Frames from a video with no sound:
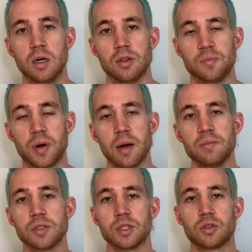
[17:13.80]
The problem
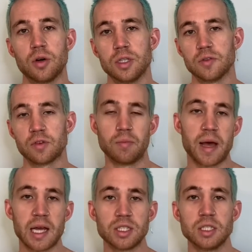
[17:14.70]
is a shortage of
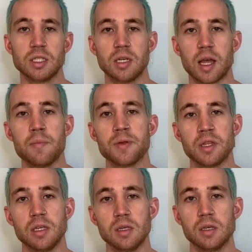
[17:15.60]
compassion and
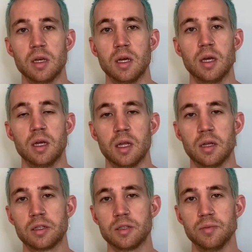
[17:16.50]
empathy.
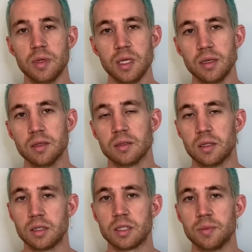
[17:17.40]
And to me,
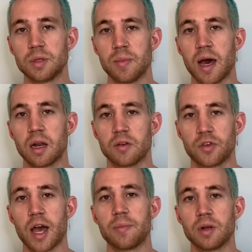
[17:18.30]
this is symptomatic of
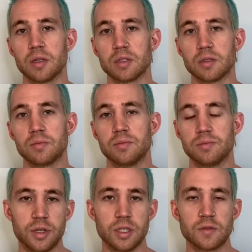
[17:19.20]
capitalism.
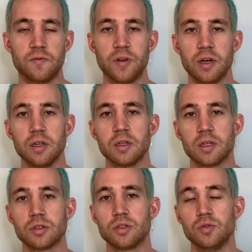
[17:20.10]
There's very
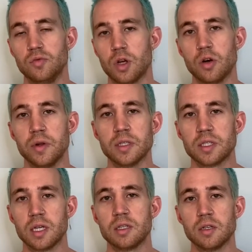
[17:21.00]
little to no
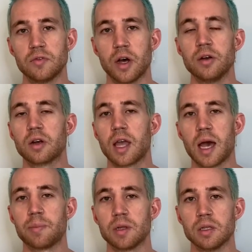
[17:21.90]
incentive under
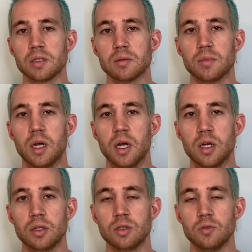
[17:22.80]
capitalism
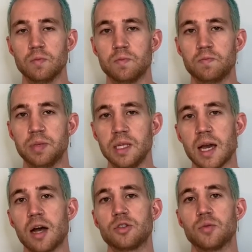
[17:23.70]
to be
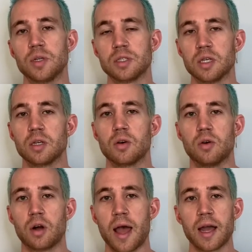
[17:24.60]
altruistic
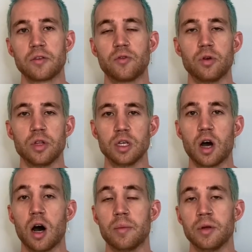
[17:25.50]
or act for the
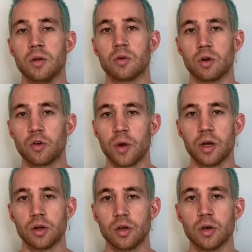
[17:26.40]
common or greater
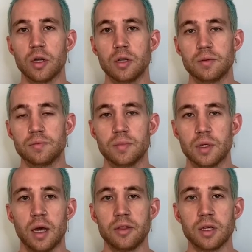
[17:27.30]
good.
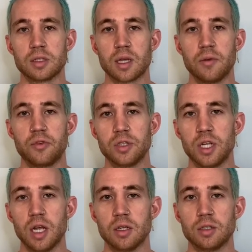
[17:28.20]
I think it's time for a
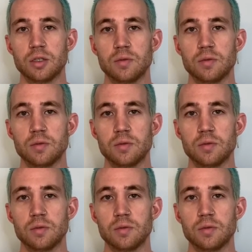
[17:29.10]
change.